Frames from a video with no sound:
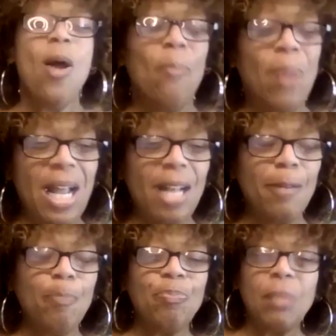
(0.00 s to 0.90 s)
but
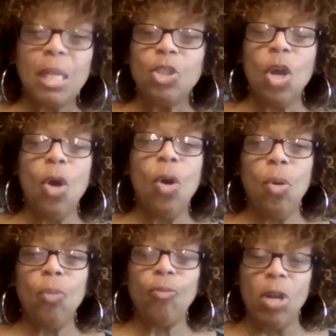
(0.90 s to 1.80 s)

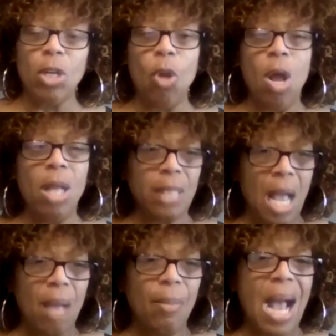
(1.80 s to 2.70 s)
so for a long
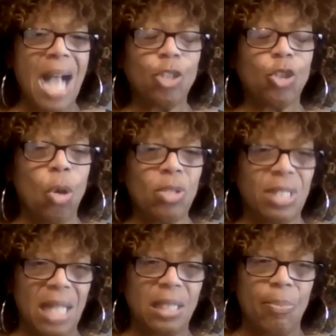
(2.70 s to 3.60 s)
time I chose
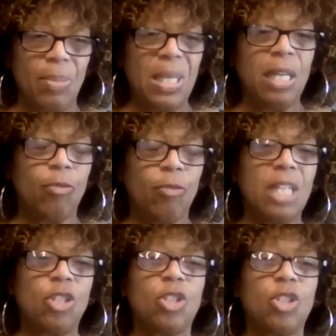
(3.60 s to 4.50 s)
not to be in
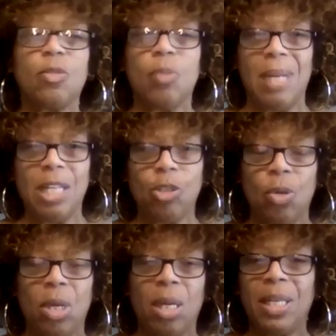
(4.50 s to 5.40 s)
relationships with my
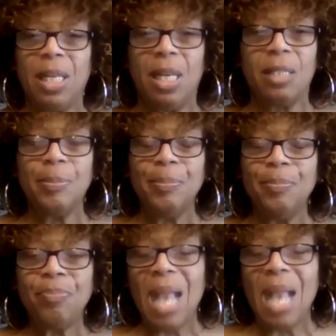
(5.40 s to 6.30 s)
daughter because
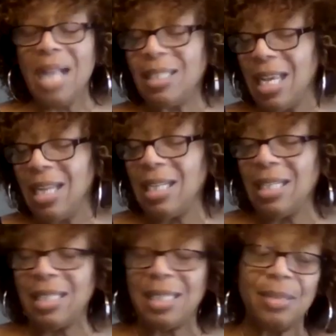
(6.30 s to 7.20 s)
I say
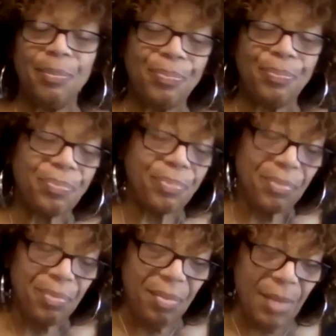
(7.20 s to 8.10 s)
this,
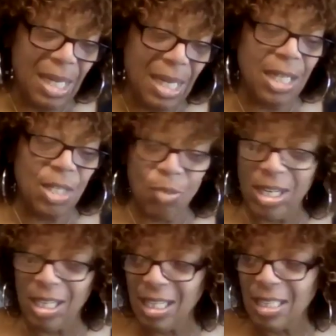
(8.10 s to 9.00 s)
it is what
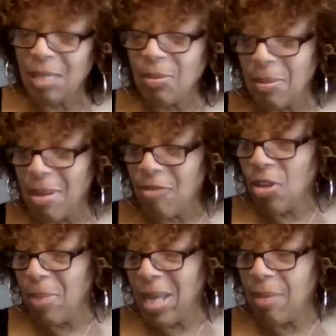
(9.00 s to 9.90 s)
it is. Sometimes I
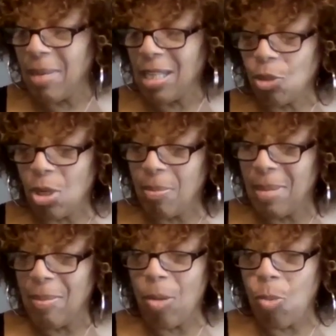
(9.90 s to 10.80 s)
feel bad about talking
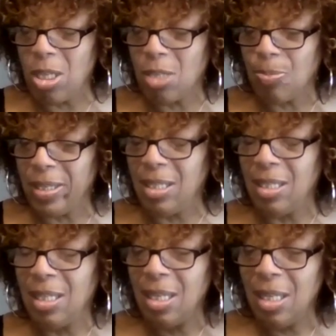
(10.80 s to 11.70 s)
about my husband
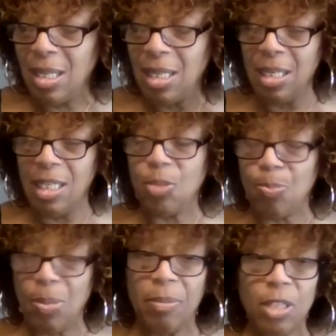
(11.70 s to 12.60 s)
in these
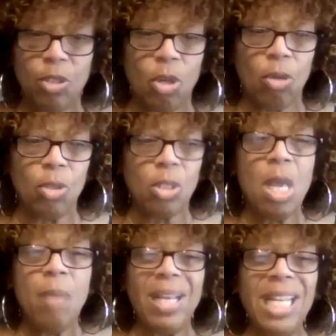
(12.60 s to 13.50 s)
public circles,
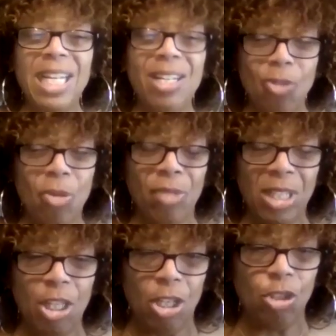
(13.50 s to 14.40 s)
but he didn't do a
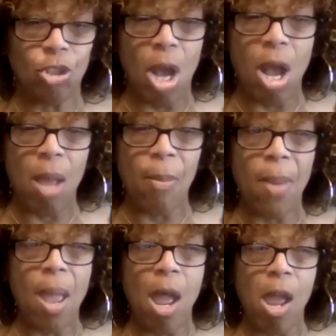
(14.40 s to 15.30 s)
really good job
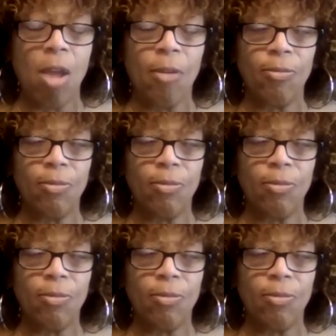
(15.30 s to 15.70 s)
of